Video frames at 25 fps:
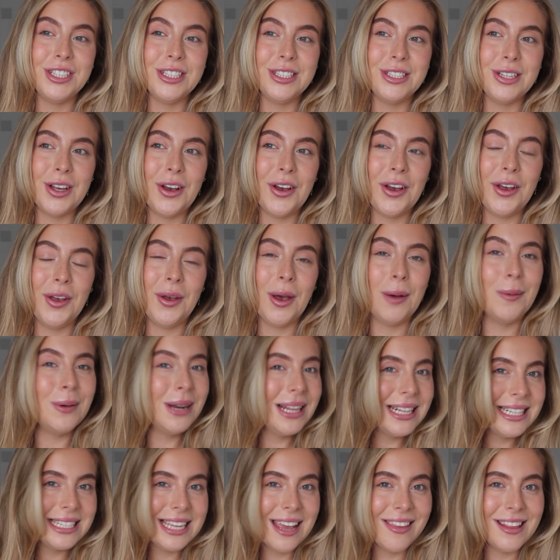So I
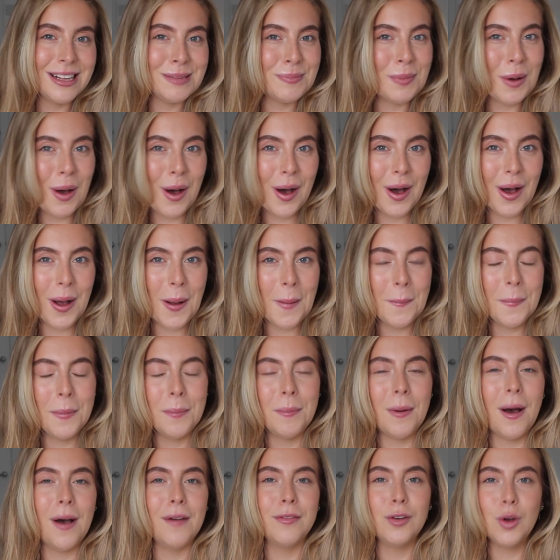wanted to get this part up,
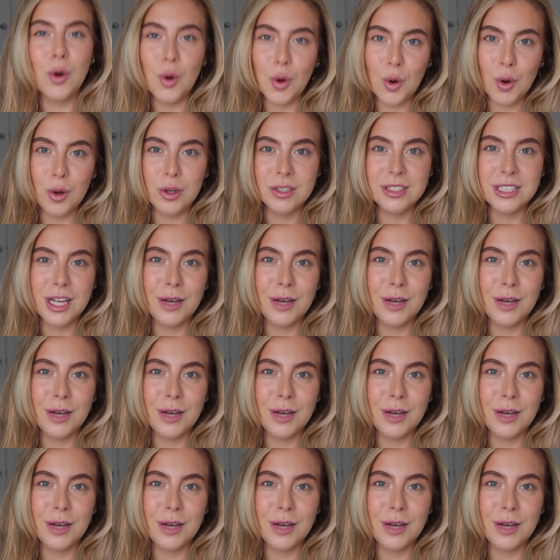but of course